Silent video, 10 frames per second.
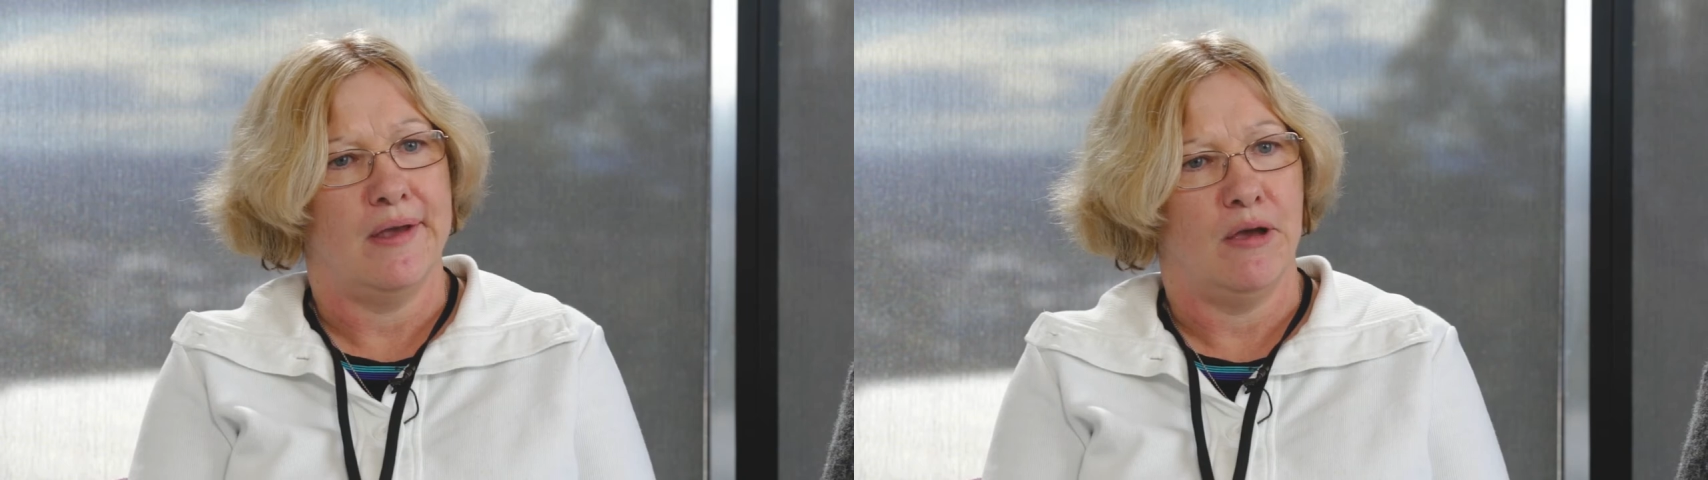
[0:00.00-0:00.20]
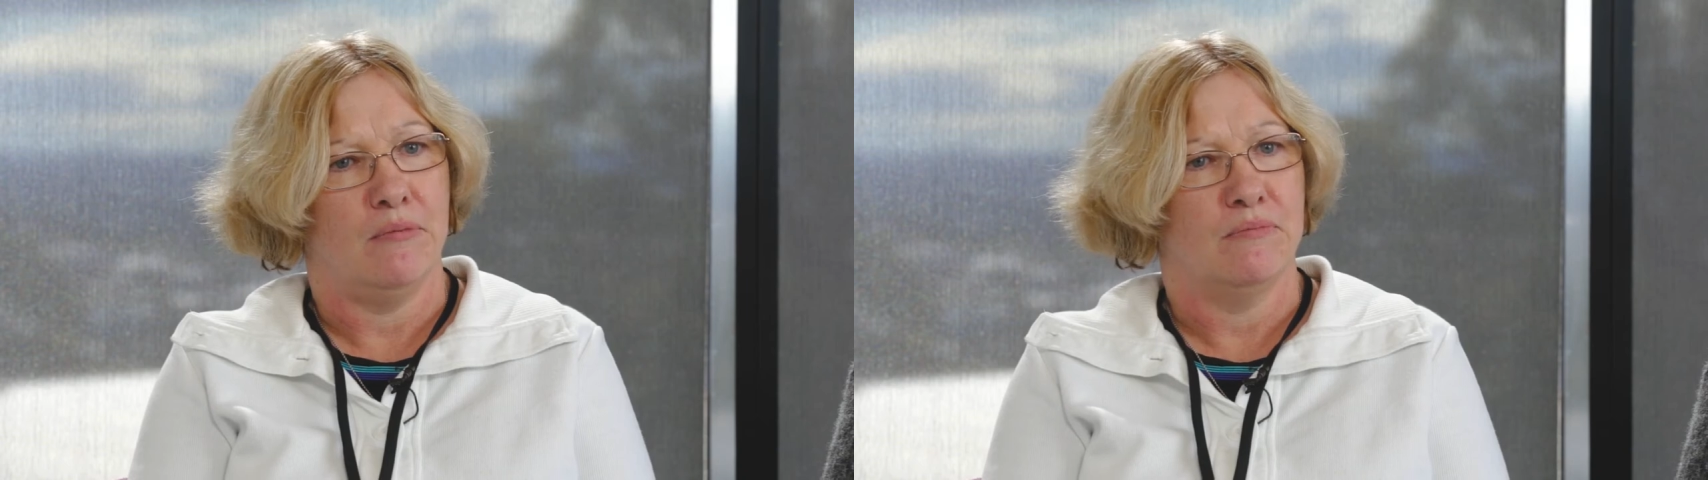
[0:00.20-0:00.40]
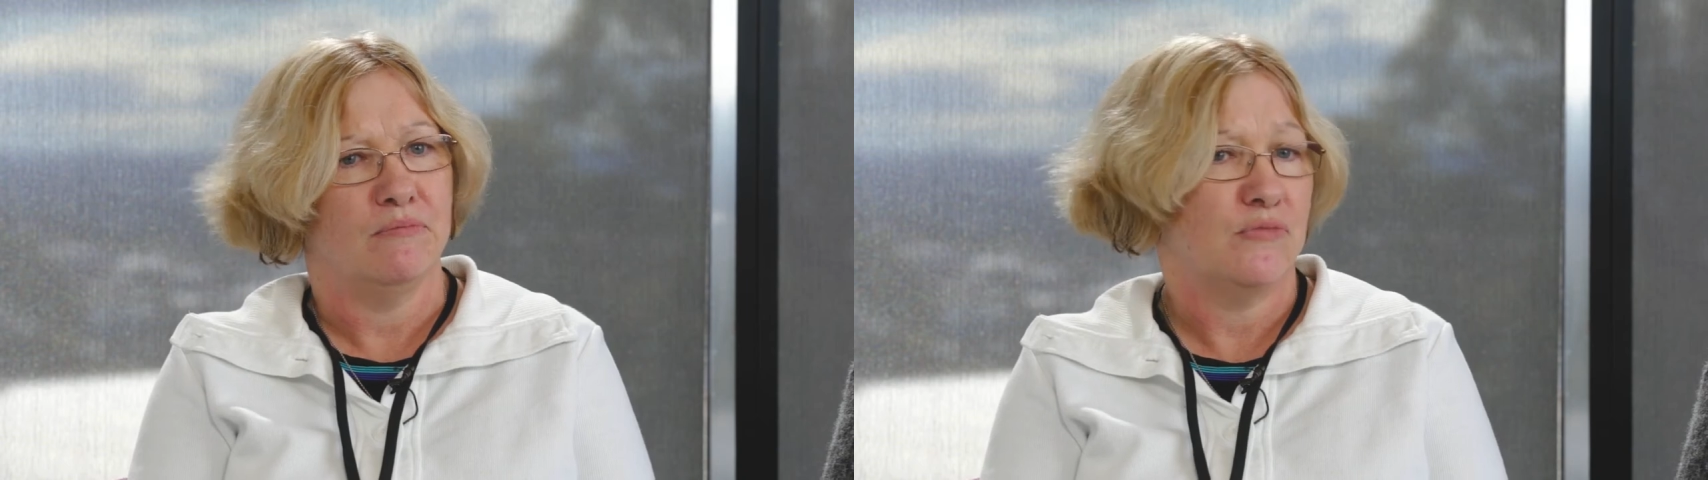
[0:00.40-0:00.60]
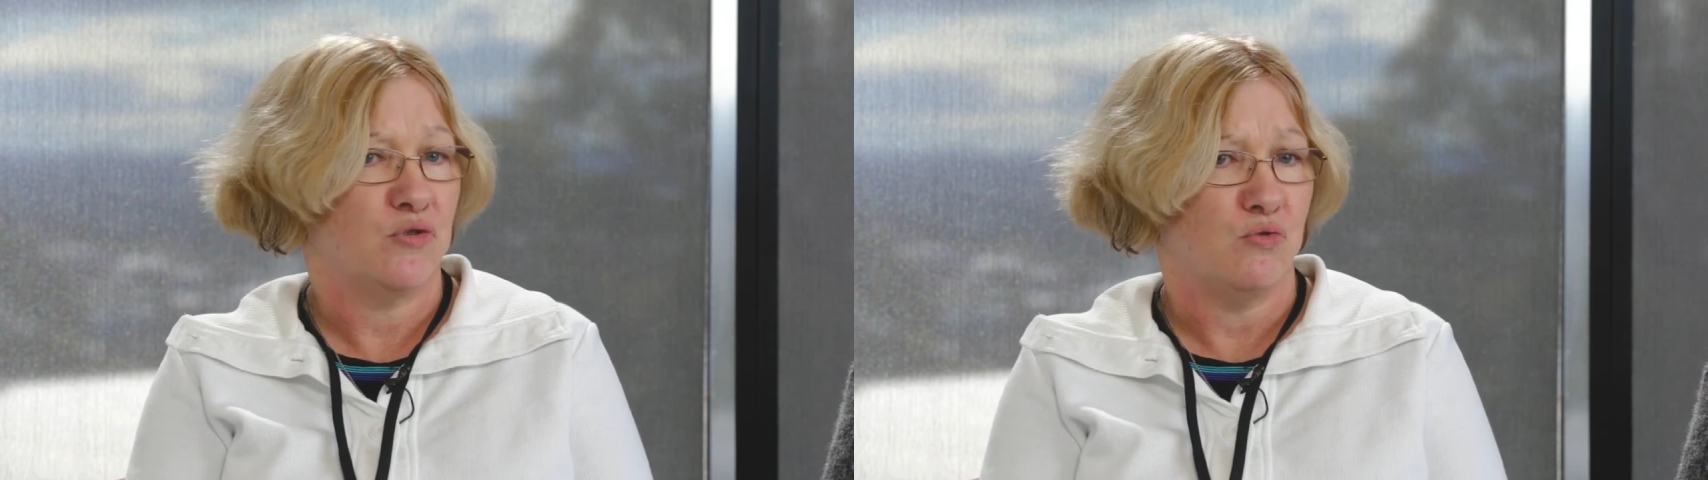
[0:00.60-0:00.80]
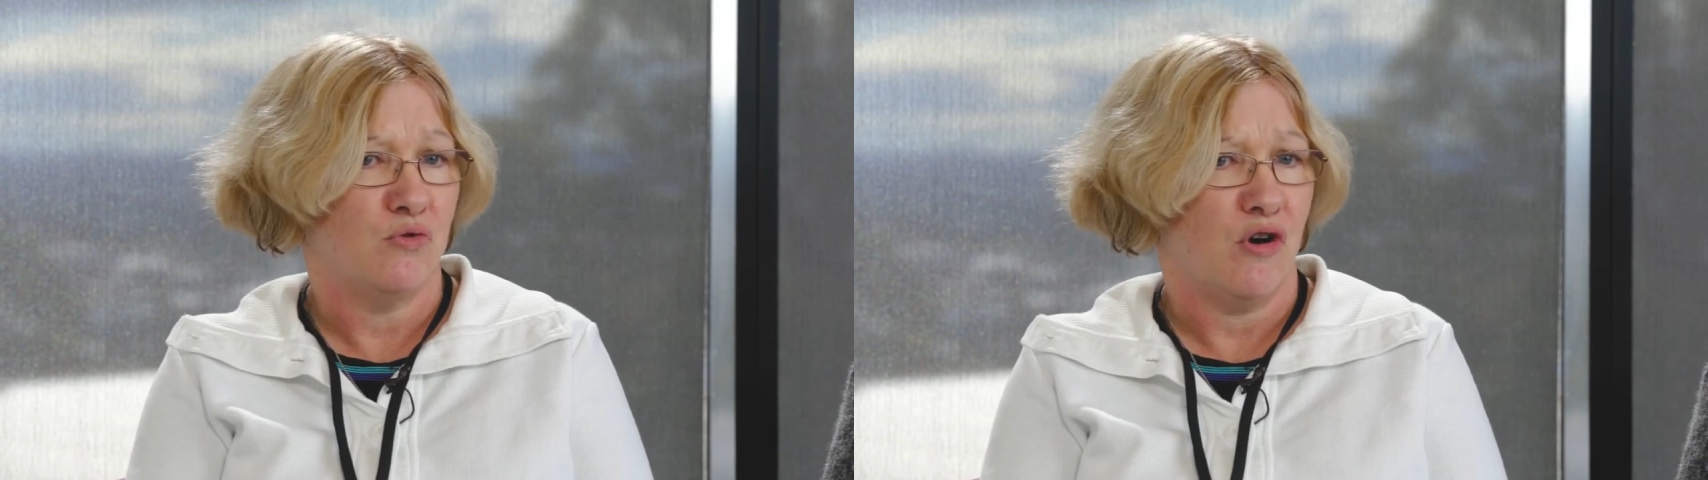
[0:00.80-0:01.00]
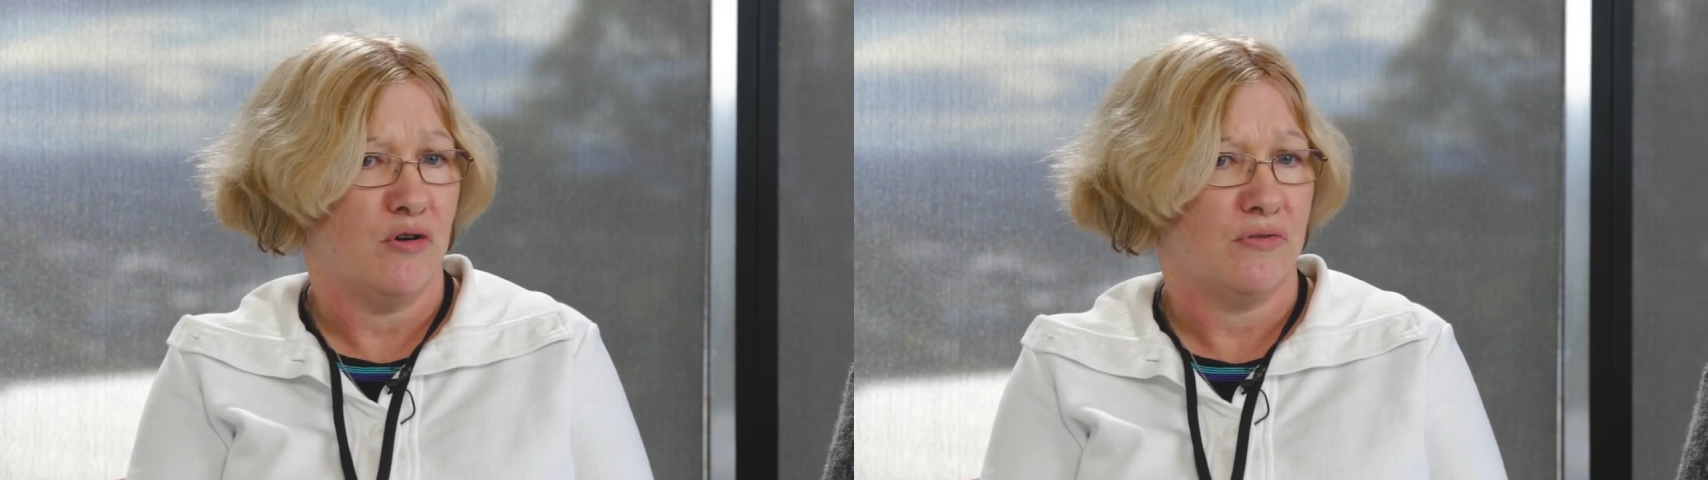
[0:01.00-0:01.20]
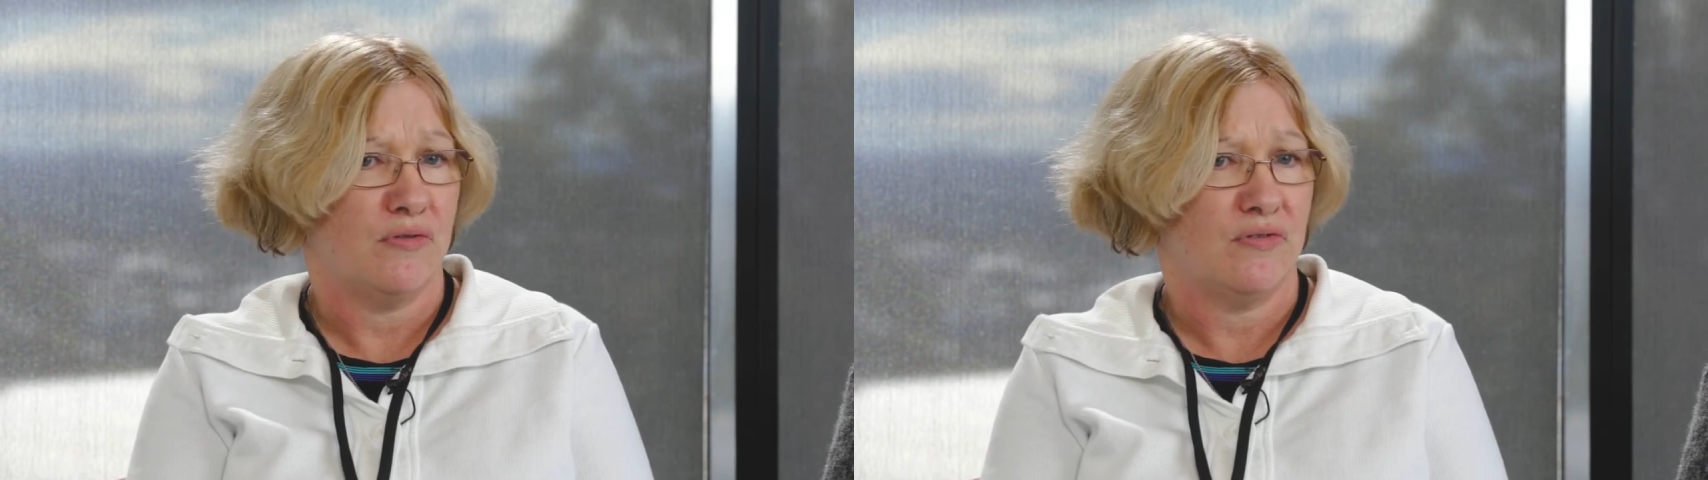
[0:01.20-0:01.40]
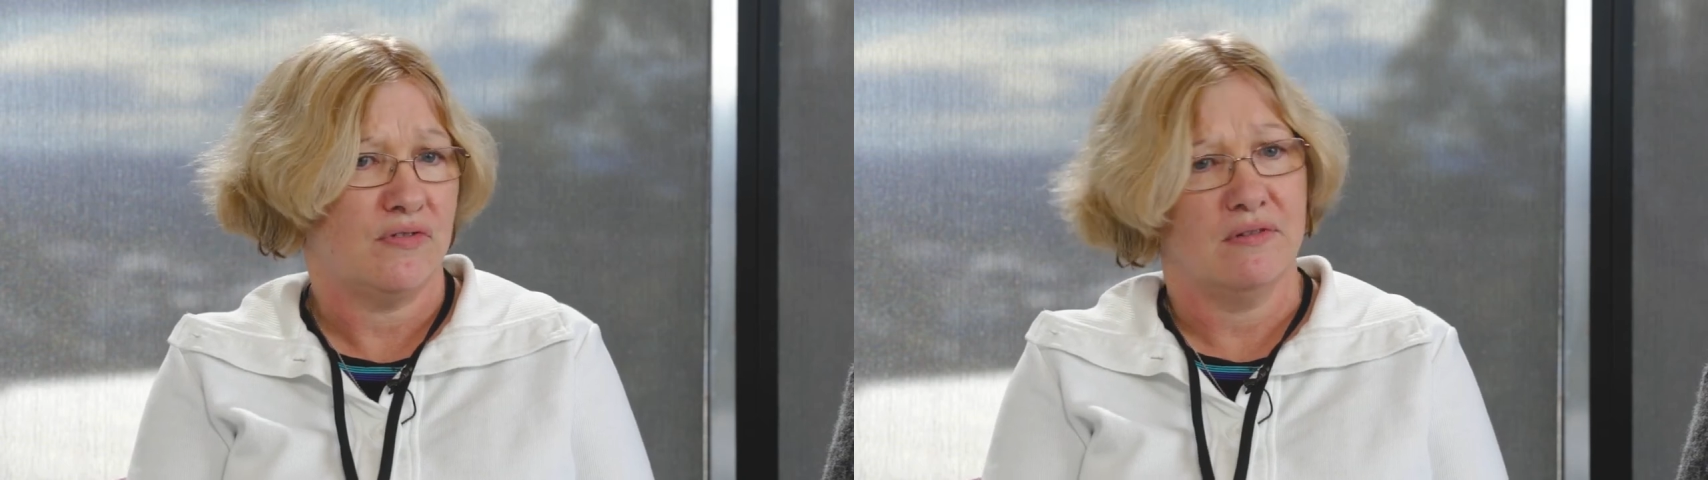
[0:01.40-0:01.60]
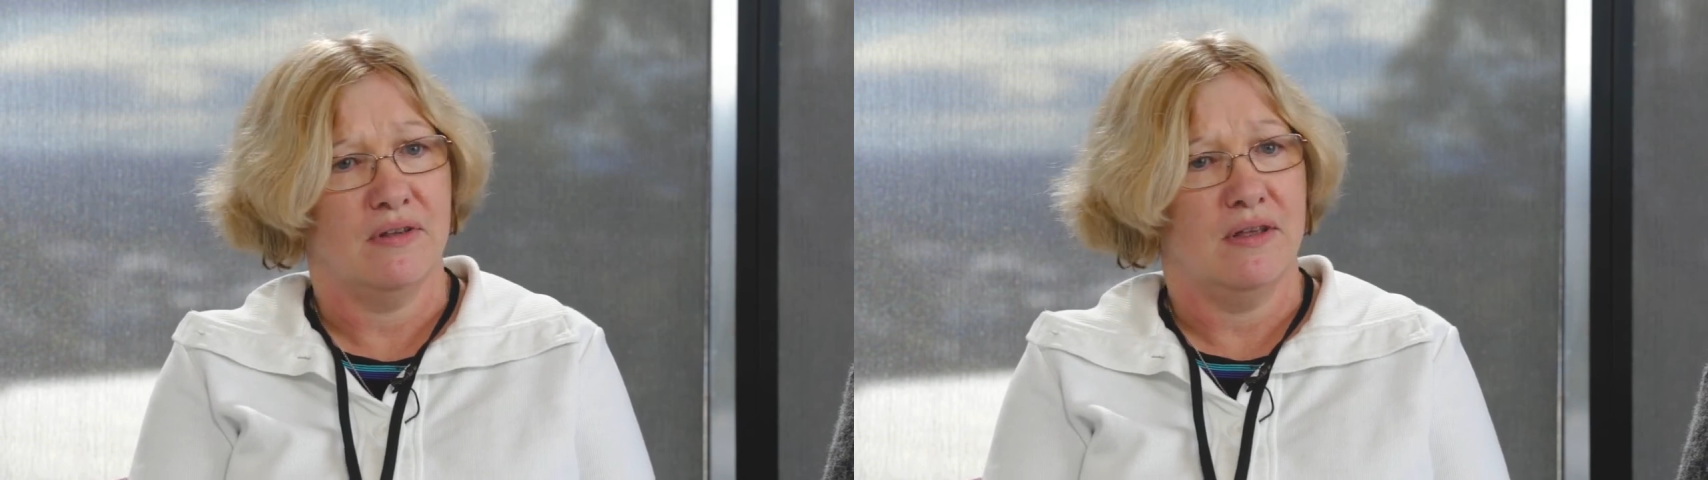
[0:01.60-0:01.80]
um, school costs,